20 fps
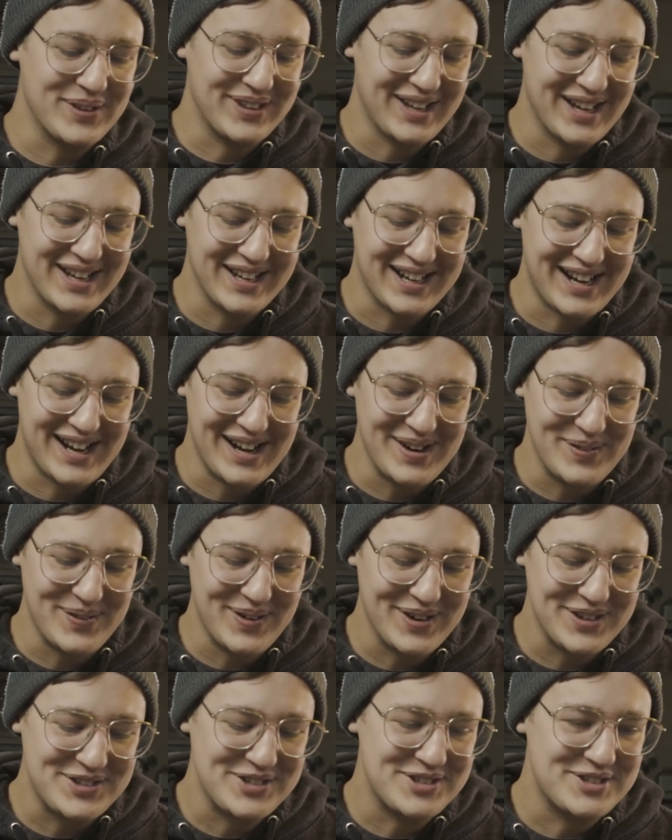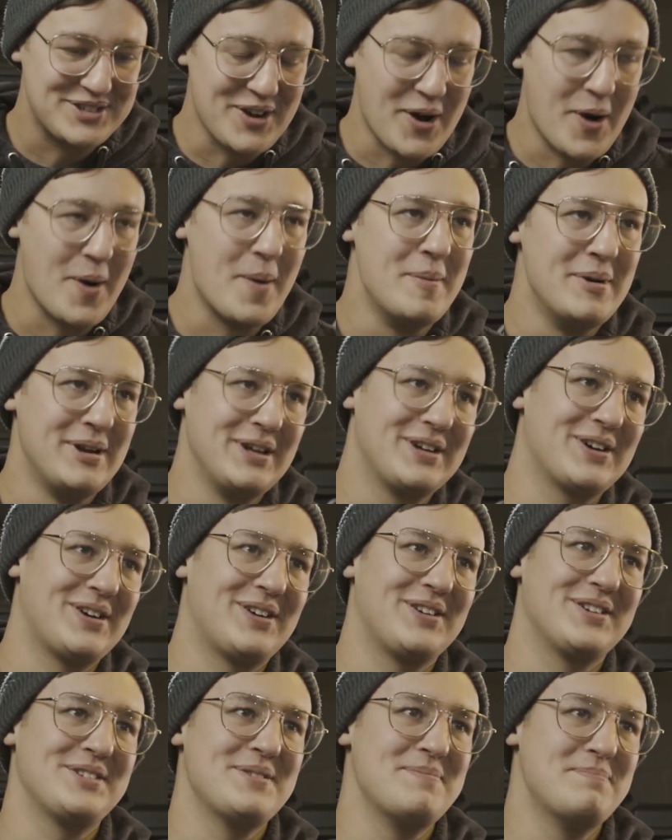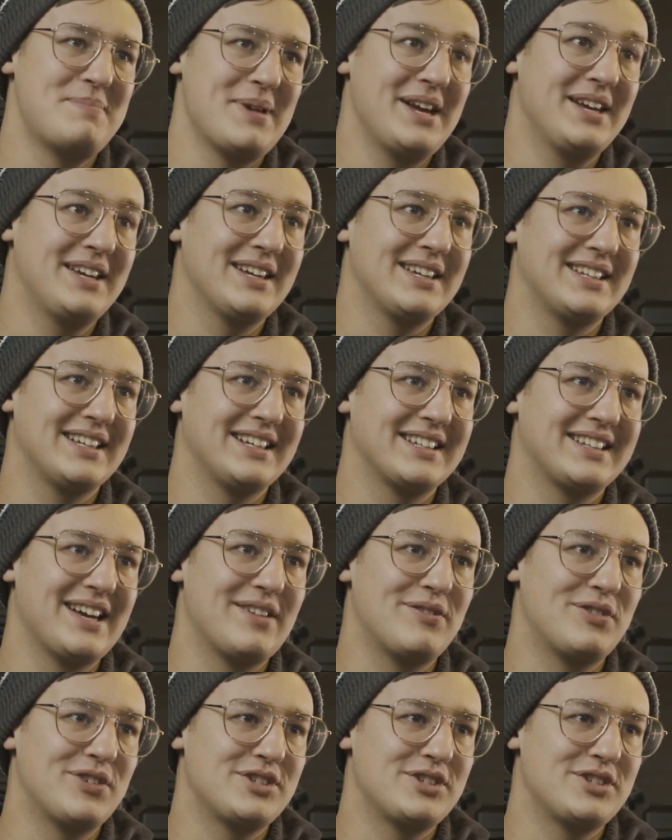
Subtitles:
like, I read so many calls in Bankhead like that.